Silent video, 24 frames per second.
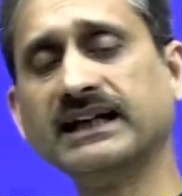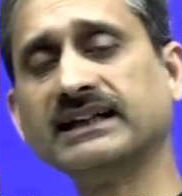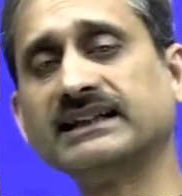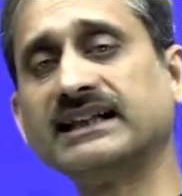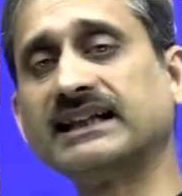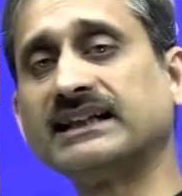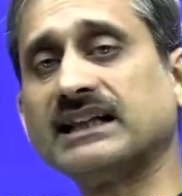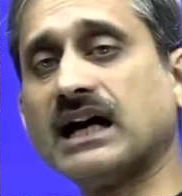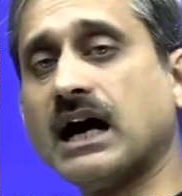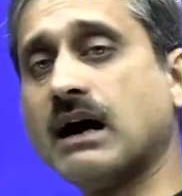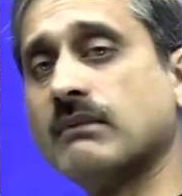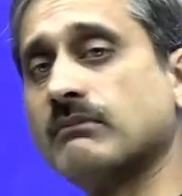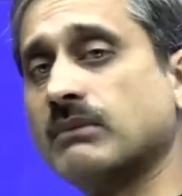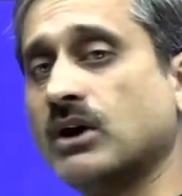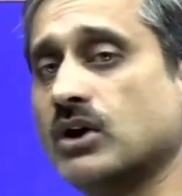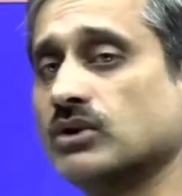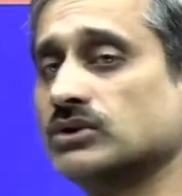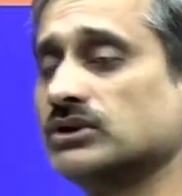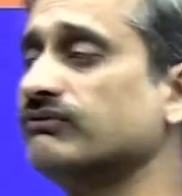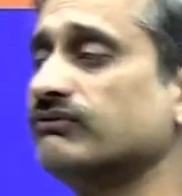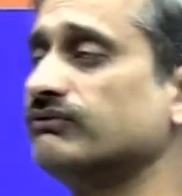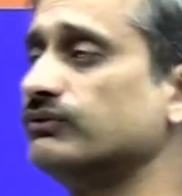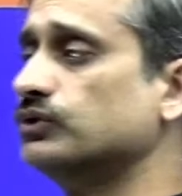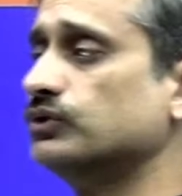then the amount
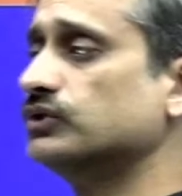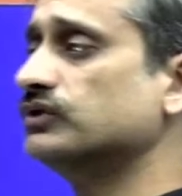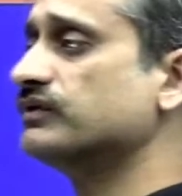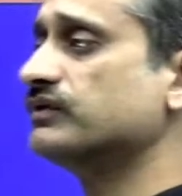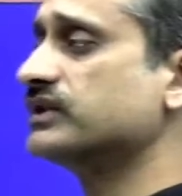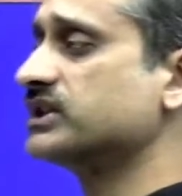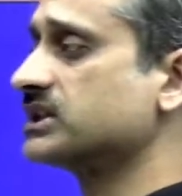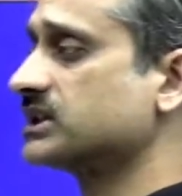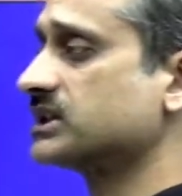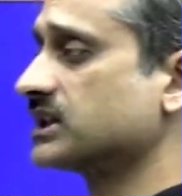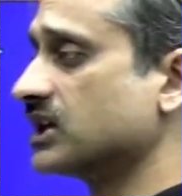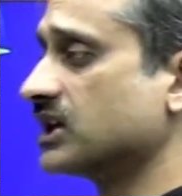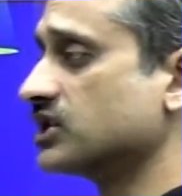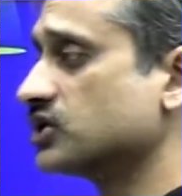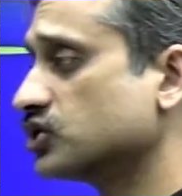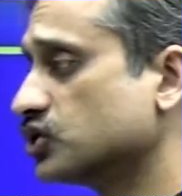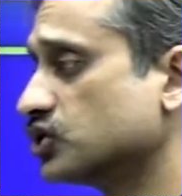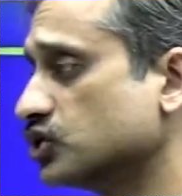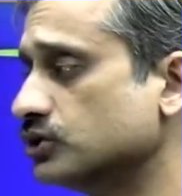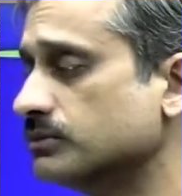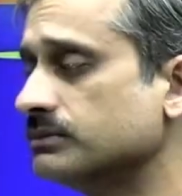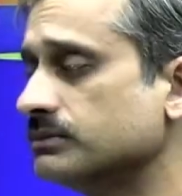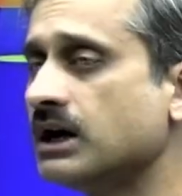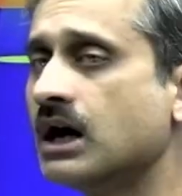of food which is
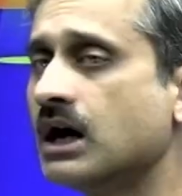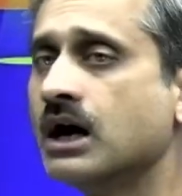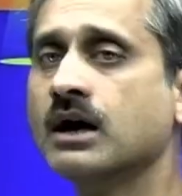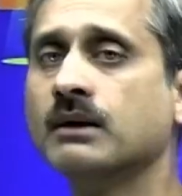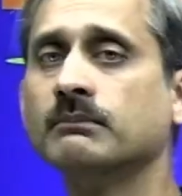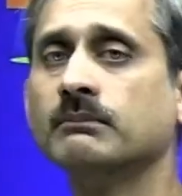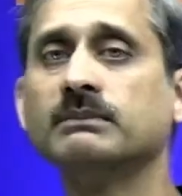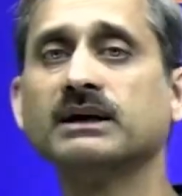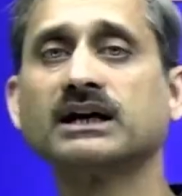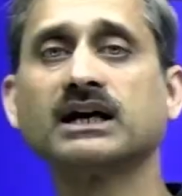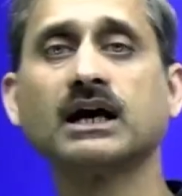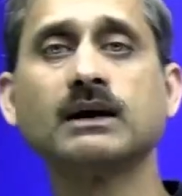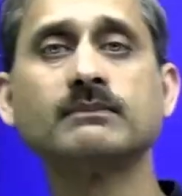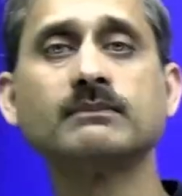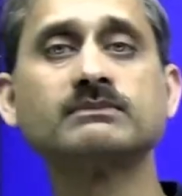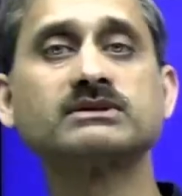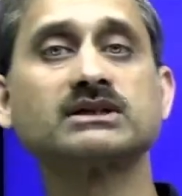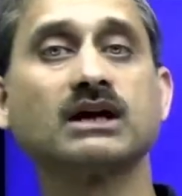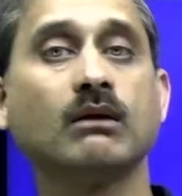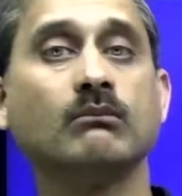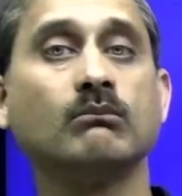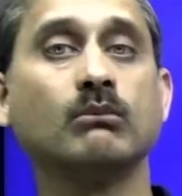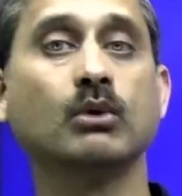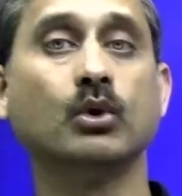consumed becomes
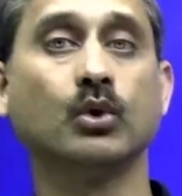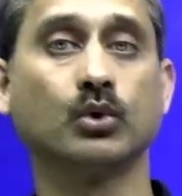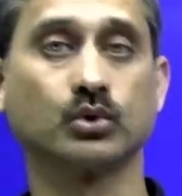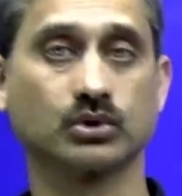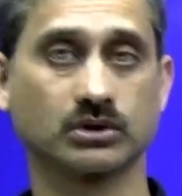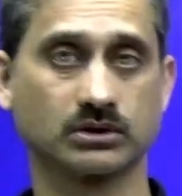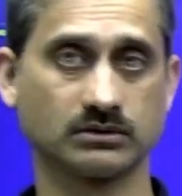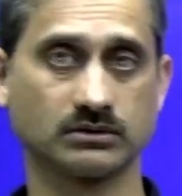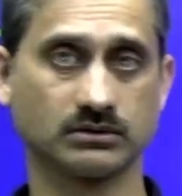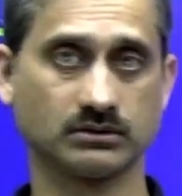more.